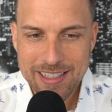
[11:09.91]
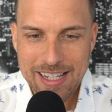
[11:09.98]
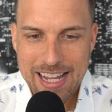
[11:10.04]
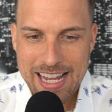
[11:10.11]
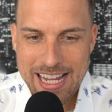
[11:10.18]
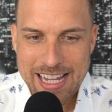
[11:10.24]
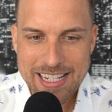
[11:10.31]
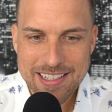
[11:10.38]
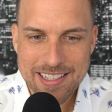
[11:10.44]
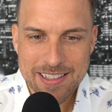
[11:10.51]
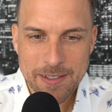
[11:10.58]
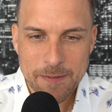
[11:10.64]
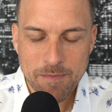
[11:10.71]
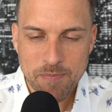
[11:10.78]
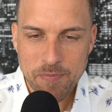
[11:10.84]
And
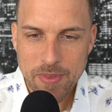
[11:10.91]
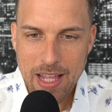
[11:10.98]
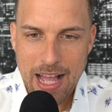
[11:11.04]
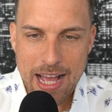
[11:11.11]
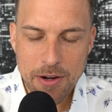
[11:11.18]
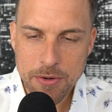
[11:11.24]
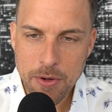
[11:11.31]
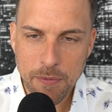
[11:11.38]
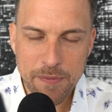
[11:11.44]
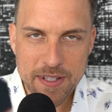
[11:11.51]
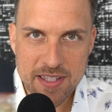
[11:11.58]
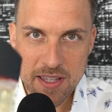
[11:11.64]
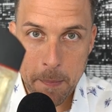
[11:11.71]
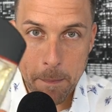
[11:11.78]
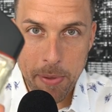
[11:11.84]
I don't know if
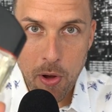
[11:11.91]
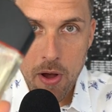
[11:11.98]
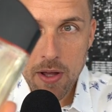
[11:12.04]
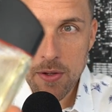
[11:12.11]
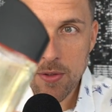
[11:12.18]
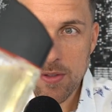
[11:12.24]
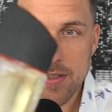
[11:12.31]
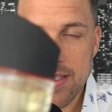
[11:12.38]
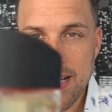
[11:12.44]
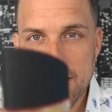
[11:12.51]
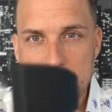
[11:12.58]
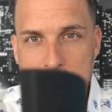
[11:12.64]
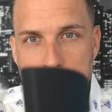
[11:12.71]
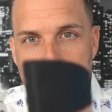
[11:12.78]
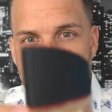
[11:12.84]
it's the bottle that's
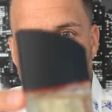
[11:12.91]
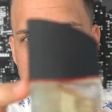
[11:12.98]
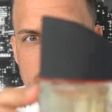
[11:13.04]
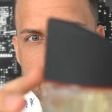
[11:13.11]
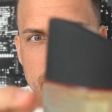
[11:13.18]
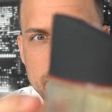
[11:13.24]
sort of,